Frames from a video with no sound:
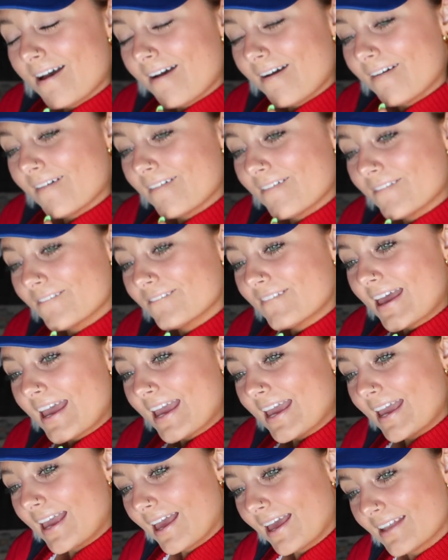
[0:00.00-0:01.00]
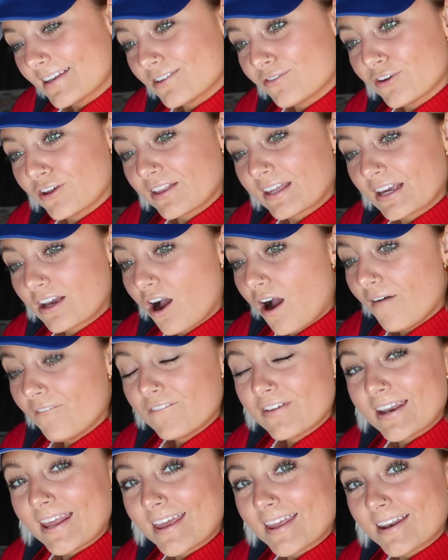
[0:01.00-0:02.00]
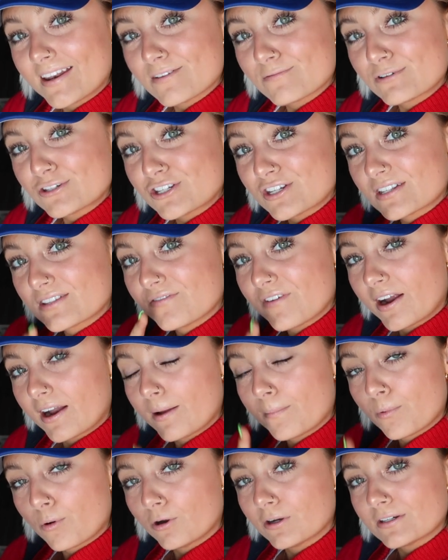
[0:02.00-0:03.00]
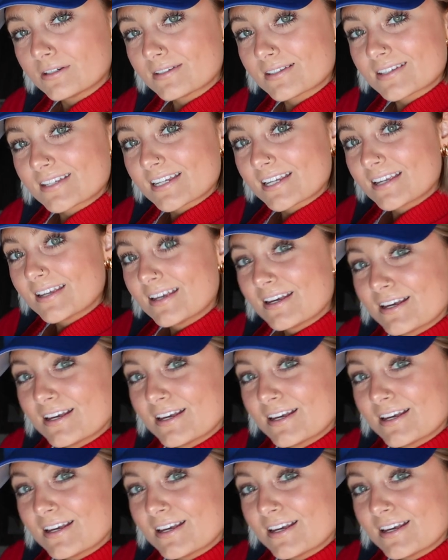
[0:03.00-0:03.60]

Um, and feeling confident, which is very important.